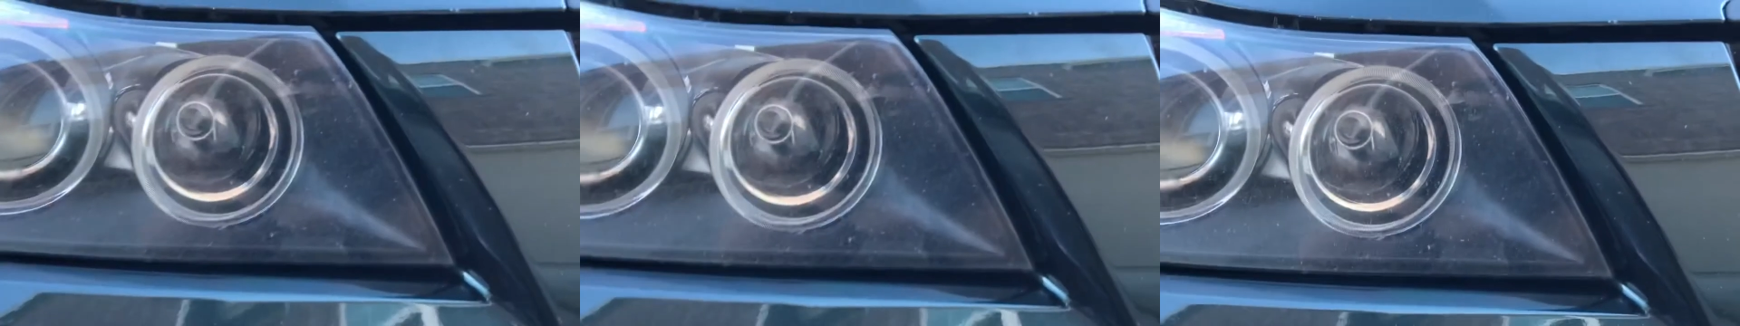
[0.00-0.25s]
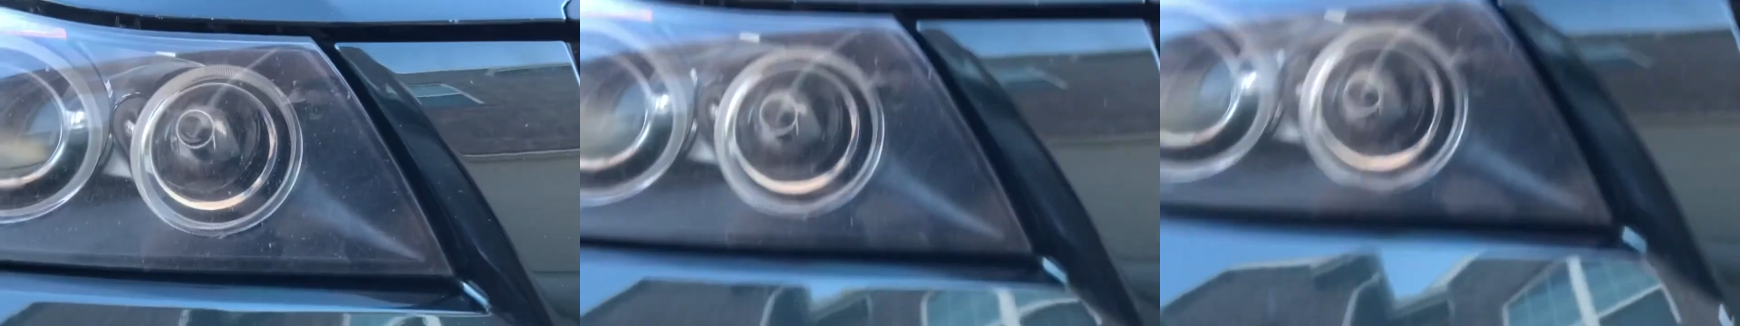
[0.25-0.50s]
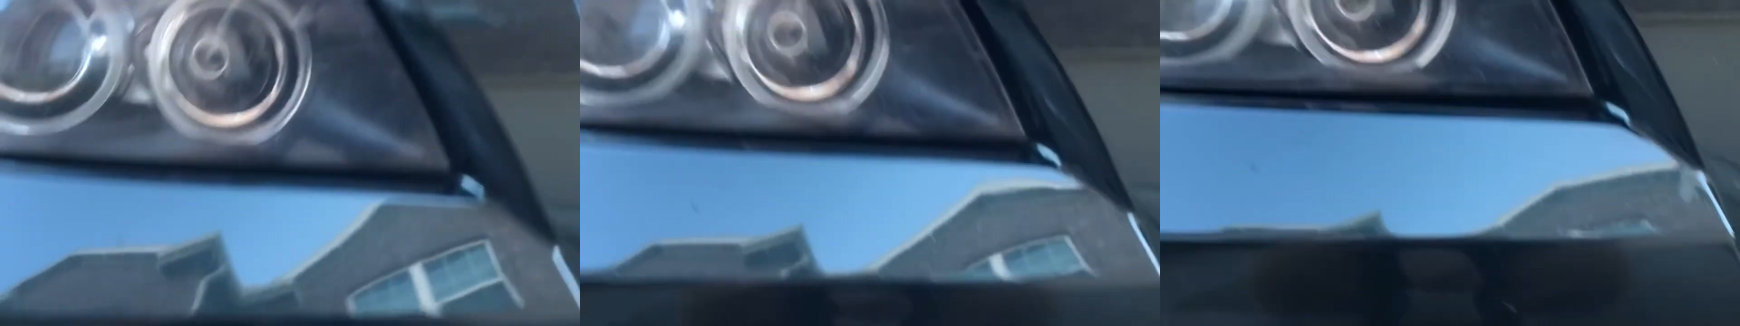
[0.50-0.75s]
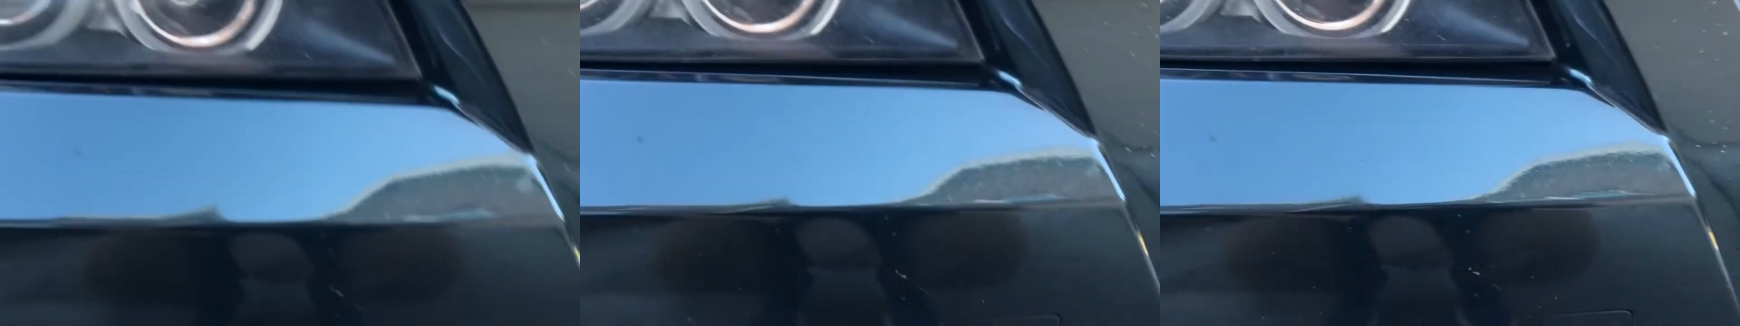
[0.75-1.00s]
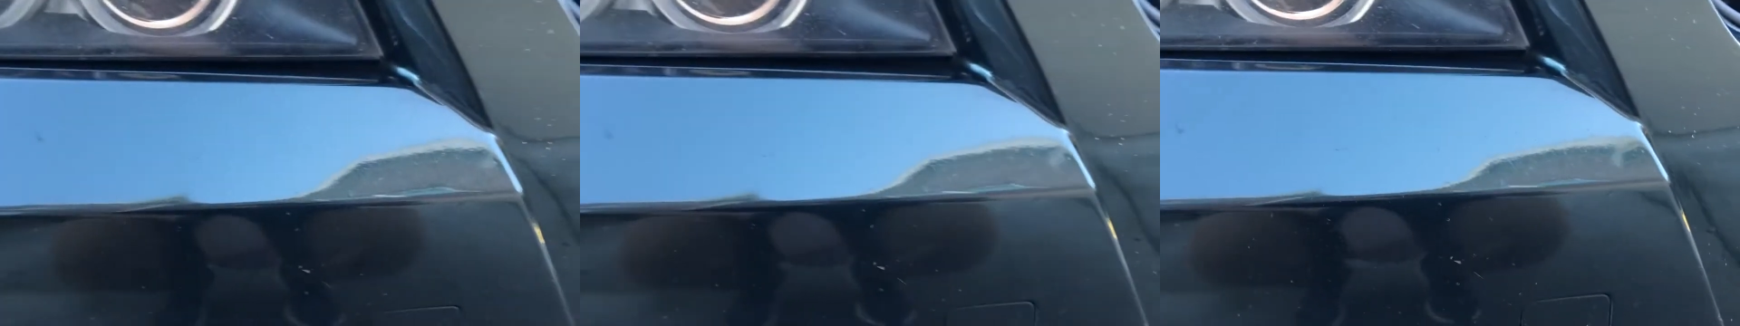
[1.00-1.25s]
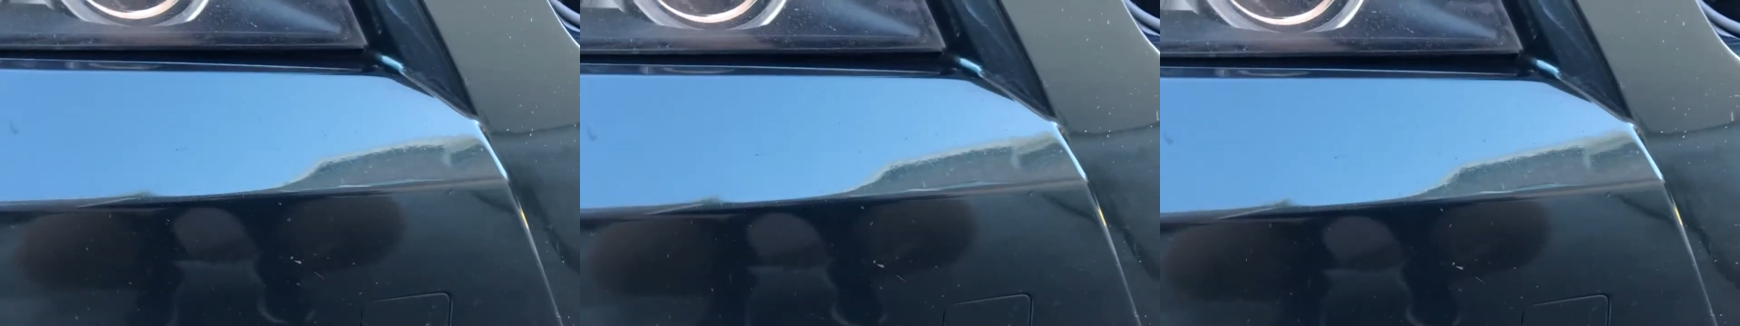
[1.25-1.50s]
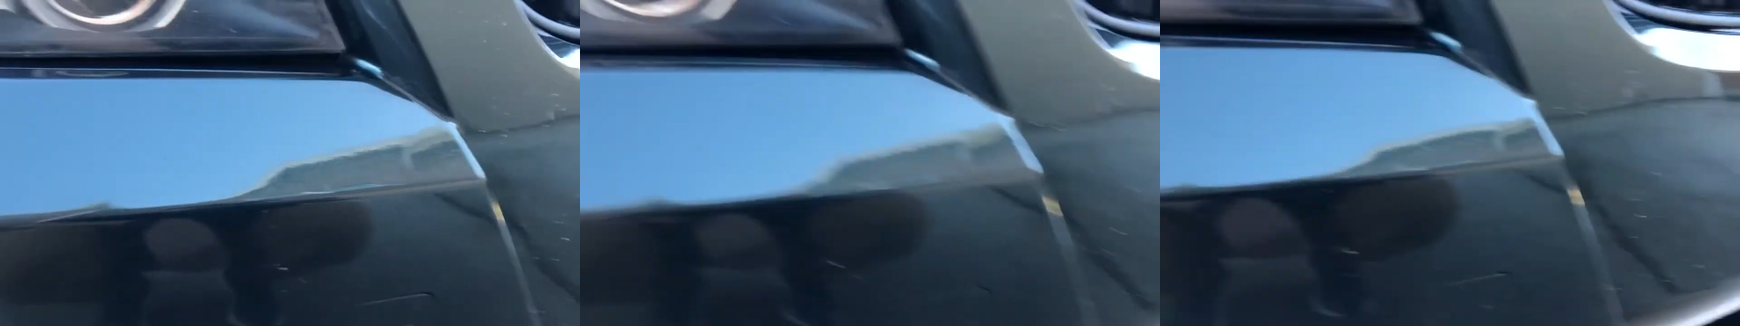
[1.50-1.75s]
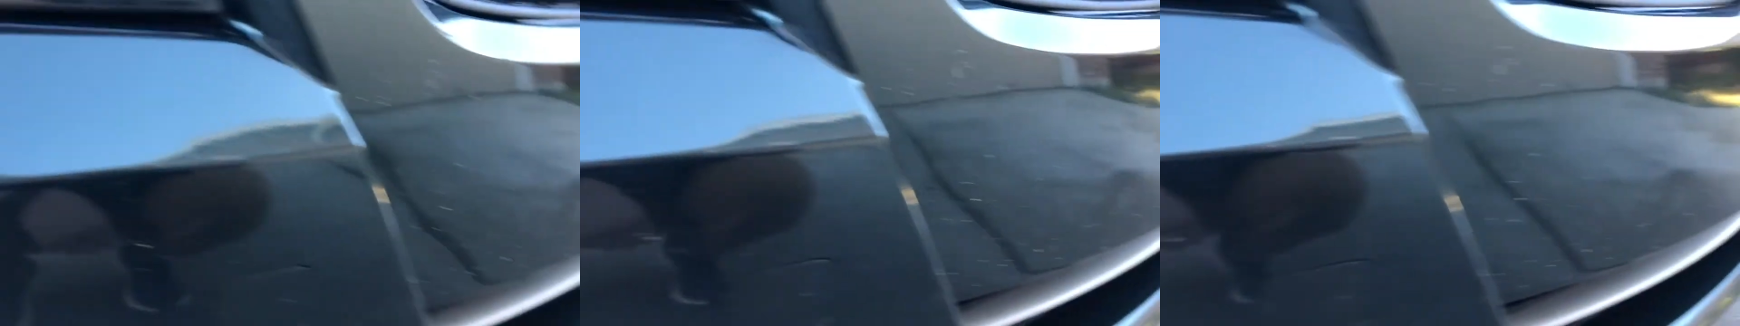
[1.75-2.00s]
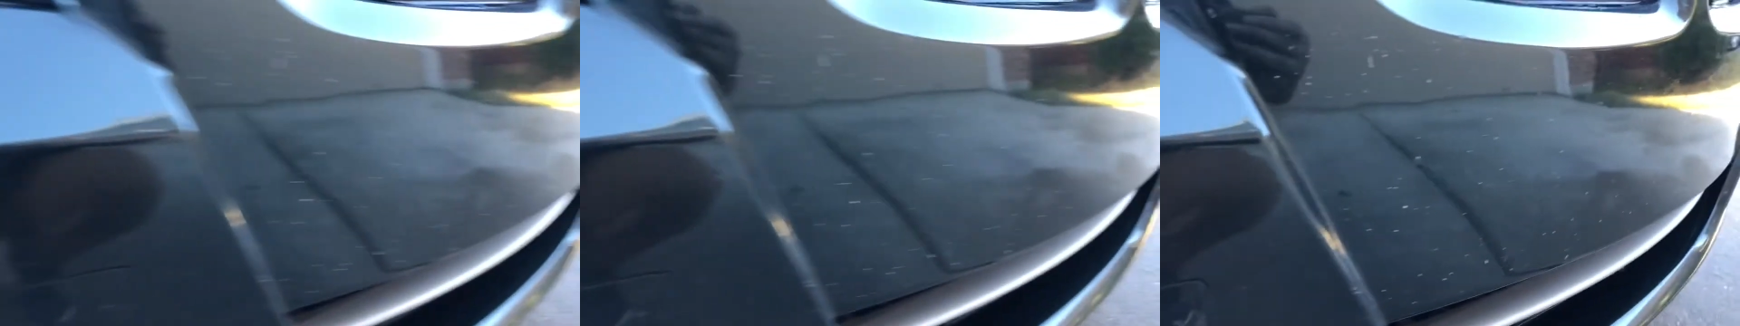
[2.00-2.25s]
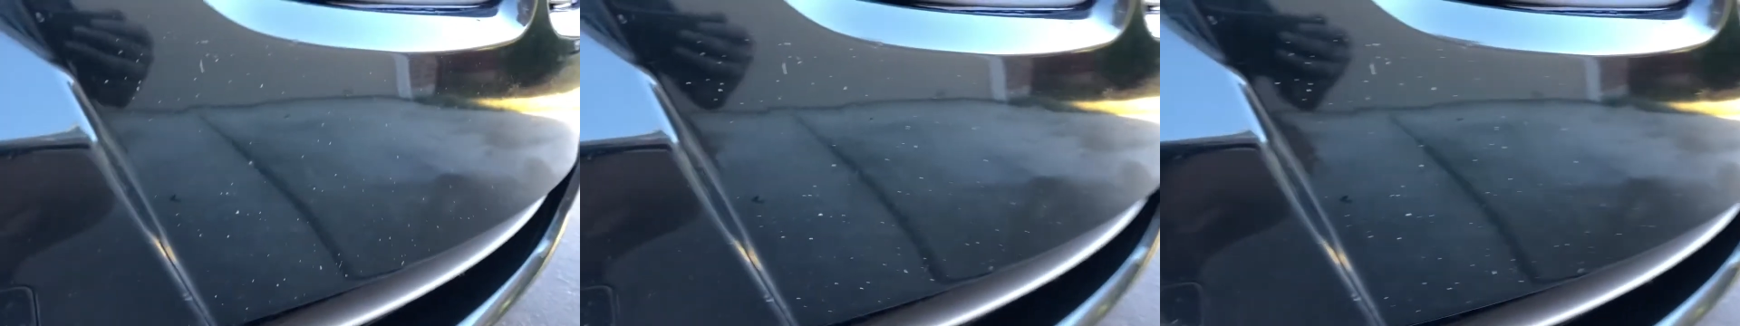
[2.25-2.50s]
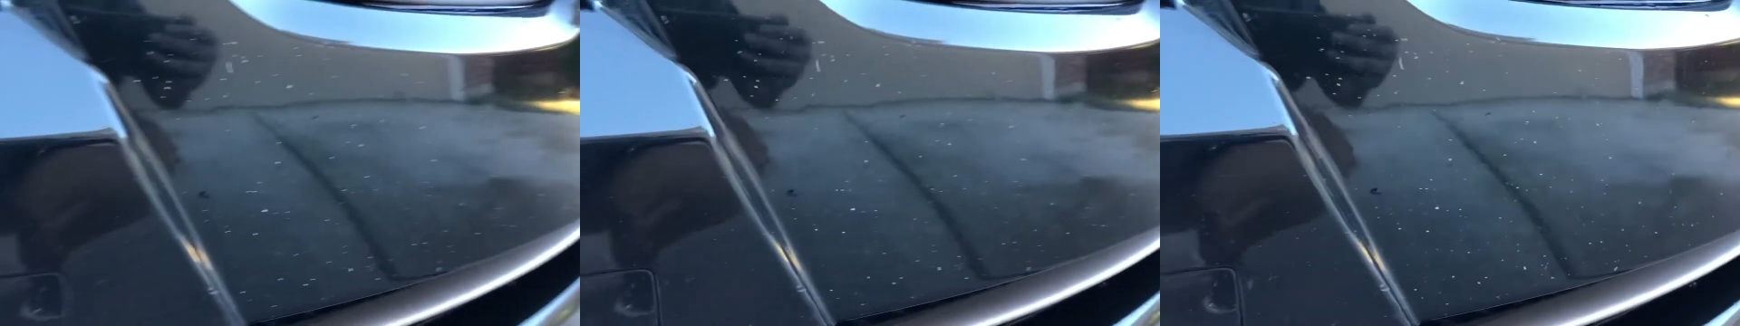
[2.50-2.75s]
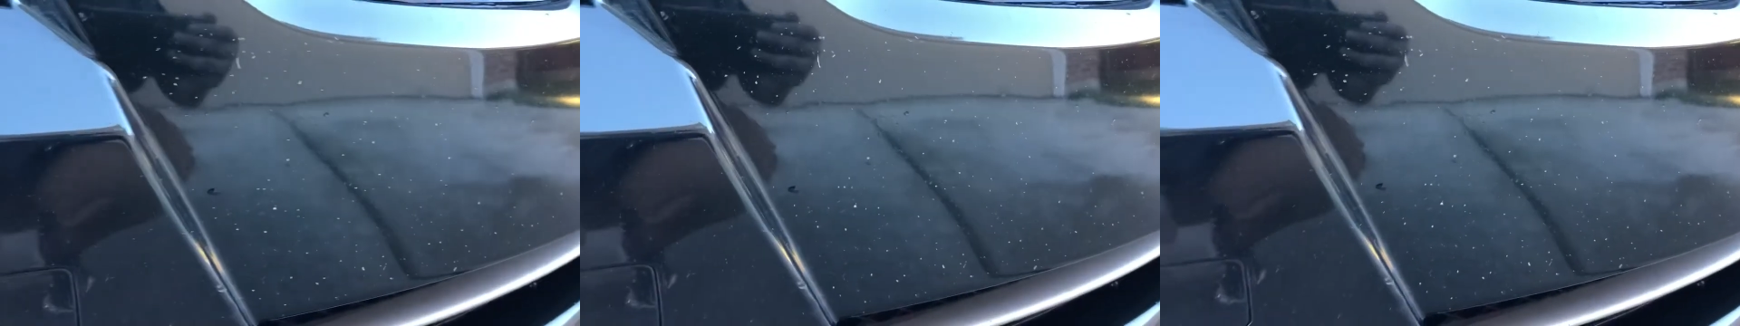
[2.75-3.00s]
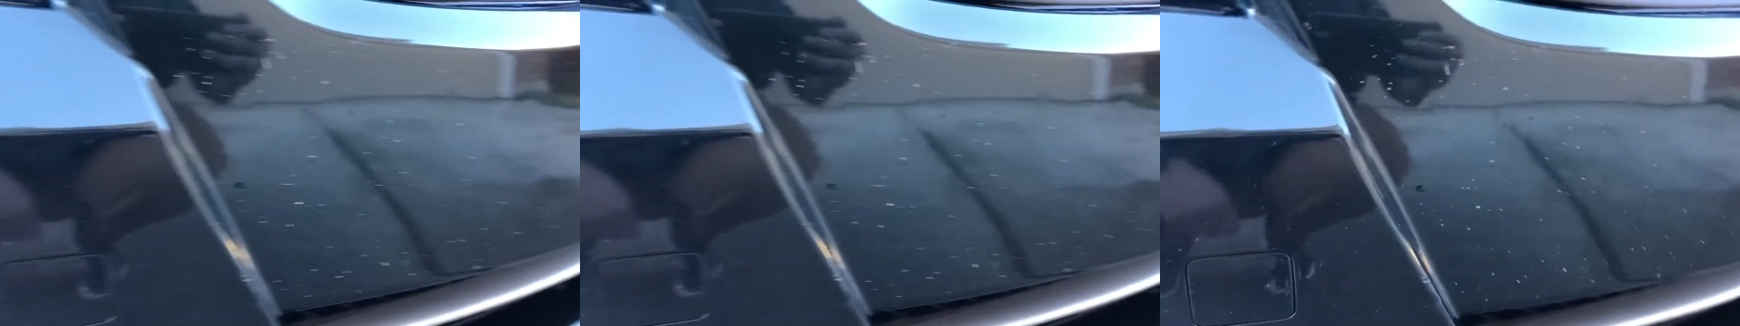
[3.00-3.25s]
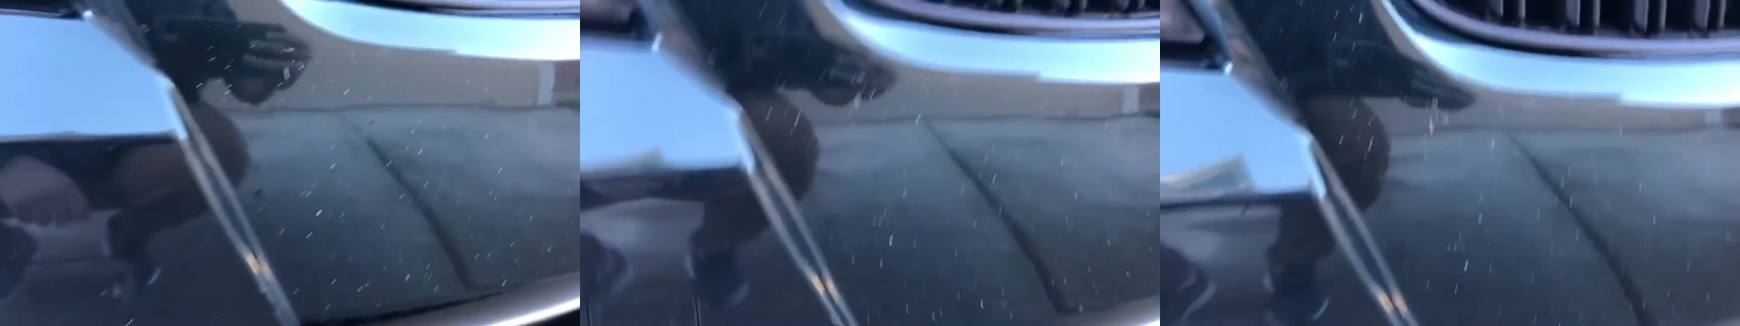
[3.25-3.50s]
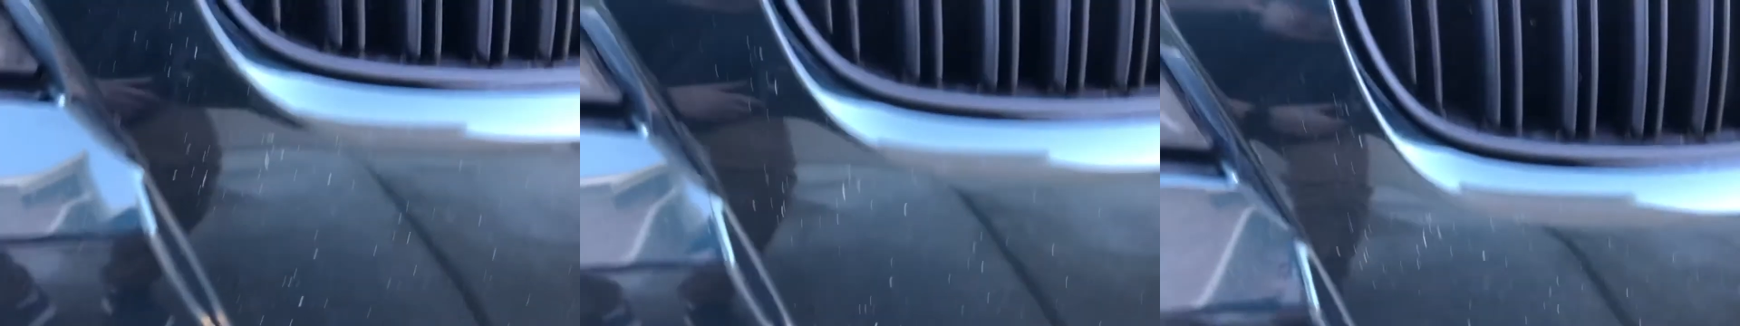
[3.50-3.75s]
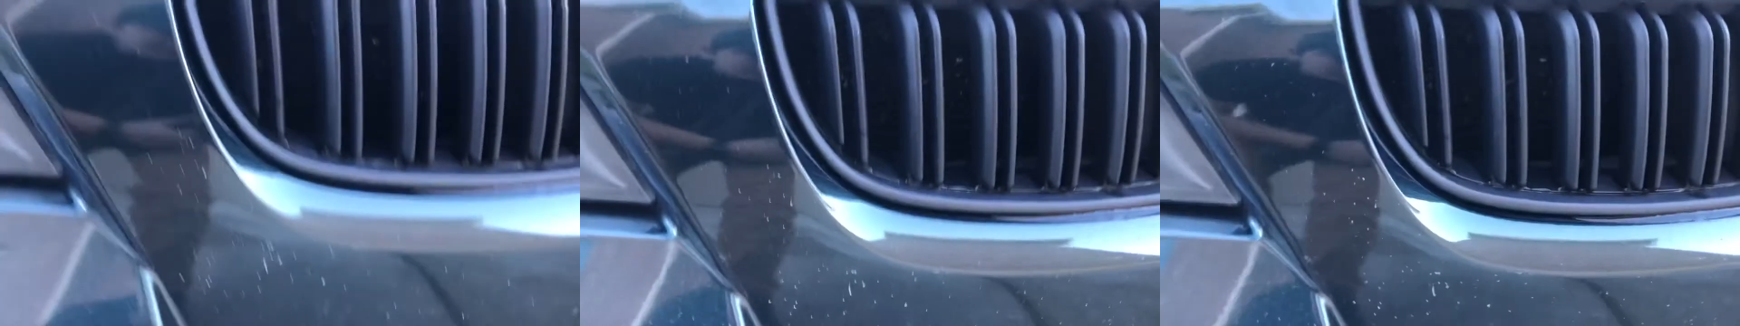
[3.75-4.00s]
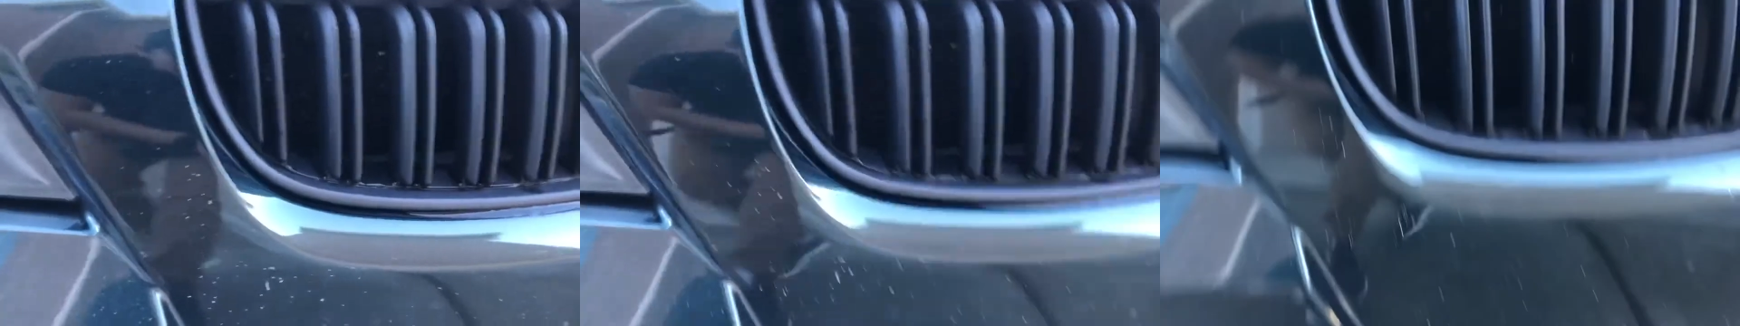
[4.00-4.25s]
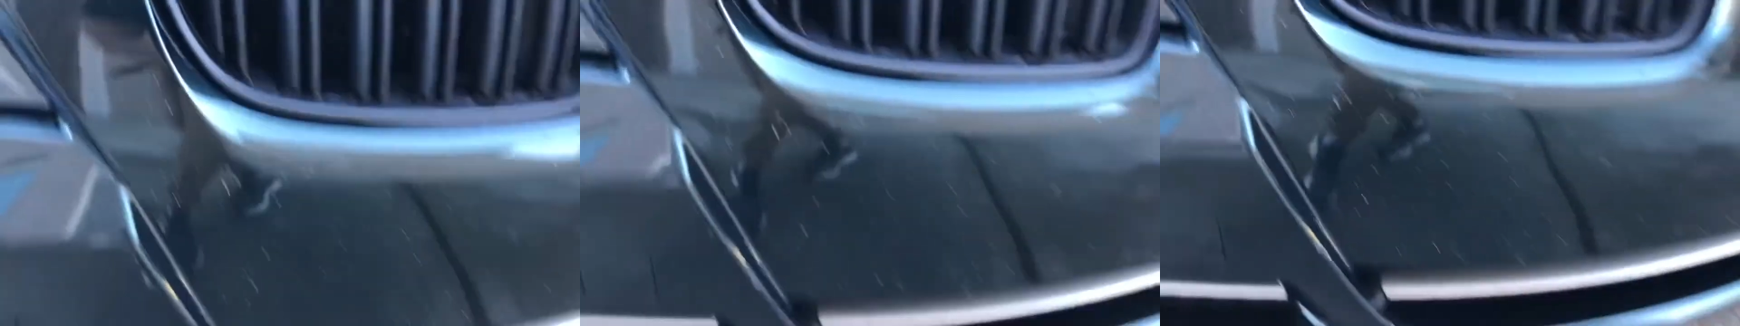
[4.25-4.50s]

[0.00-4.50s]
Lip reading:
[unreadable: no face in view]